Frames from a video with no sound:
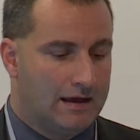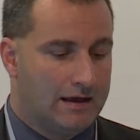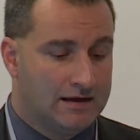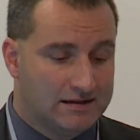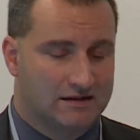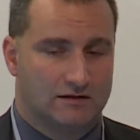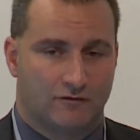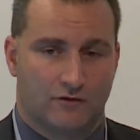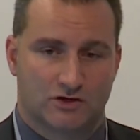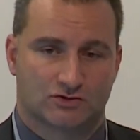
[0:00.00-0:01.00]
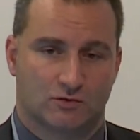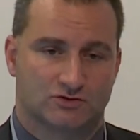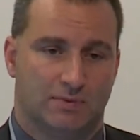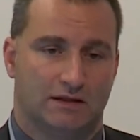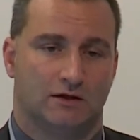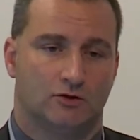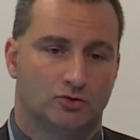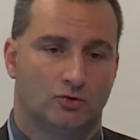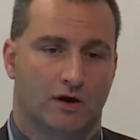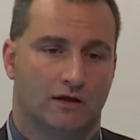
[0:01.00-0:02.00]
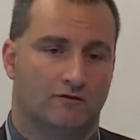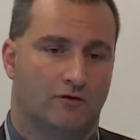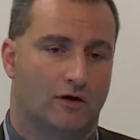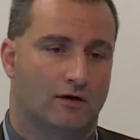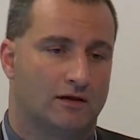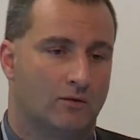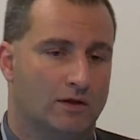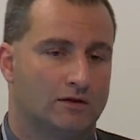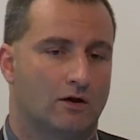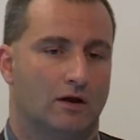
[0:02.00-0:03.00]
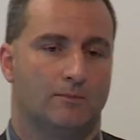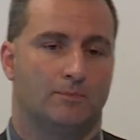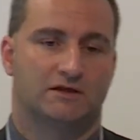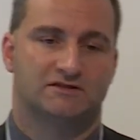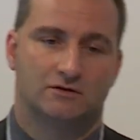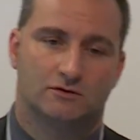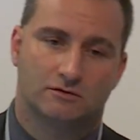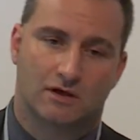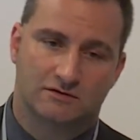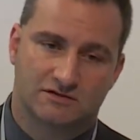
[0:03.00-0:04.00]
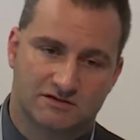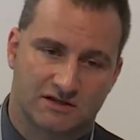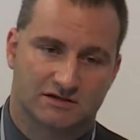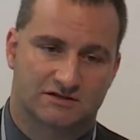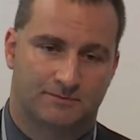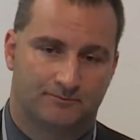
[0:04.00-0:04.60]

In Italy, the first was built in Turin for the Winter Olympics in 2006.